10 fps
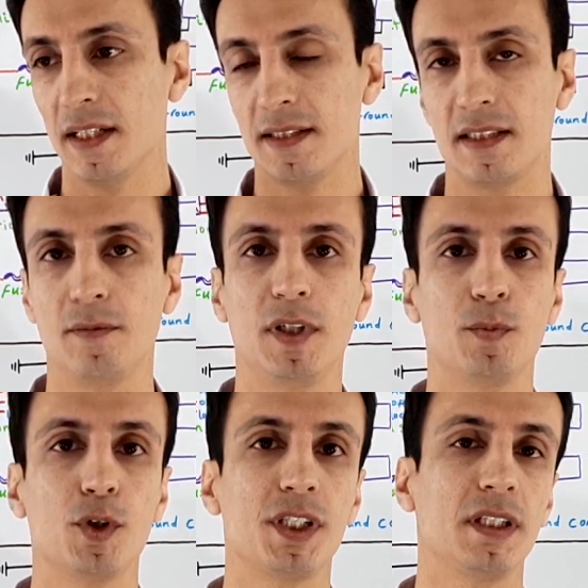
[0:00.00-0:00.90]
simply
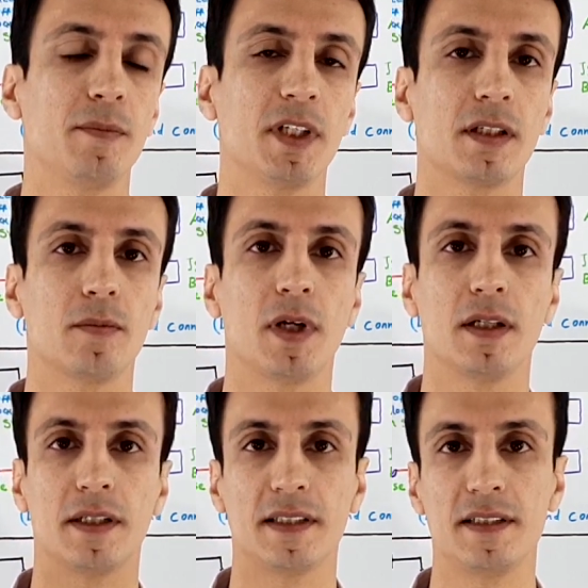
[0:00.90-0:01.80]
pushing the metal ball
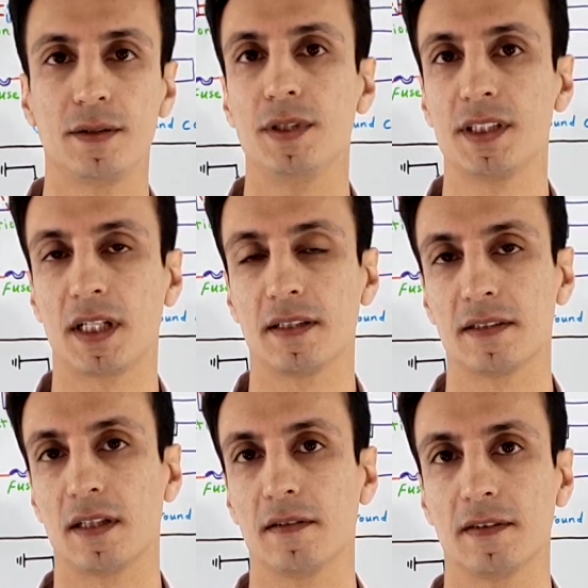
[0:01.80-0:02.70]
on this switch can
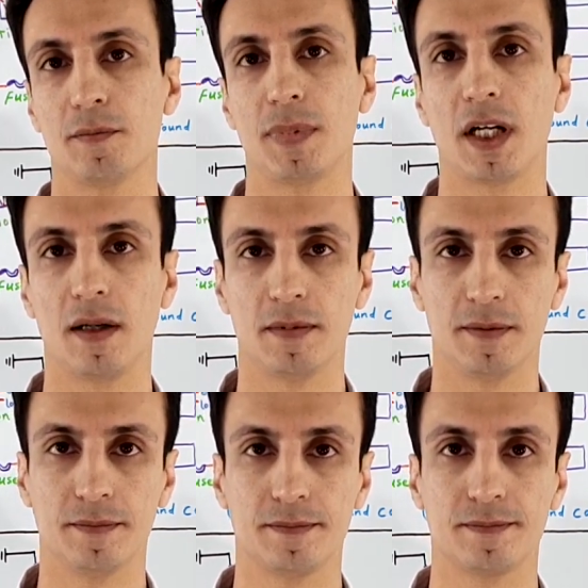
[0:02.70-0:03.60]
solve the problem.